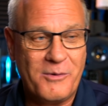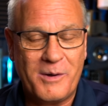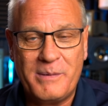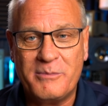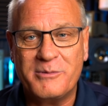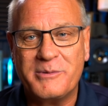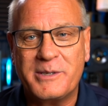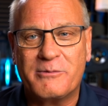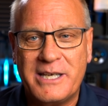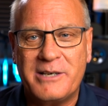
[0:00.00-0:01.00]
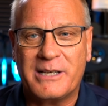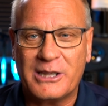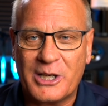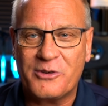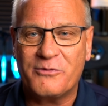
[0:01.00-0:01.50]
I want people to read them and
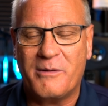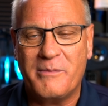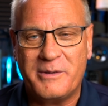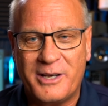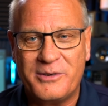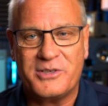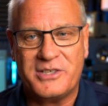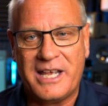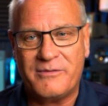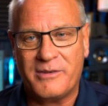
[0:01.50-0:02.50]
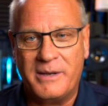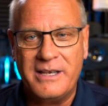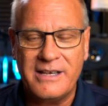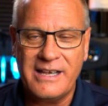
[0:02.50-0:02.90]
learn from them and understand from them.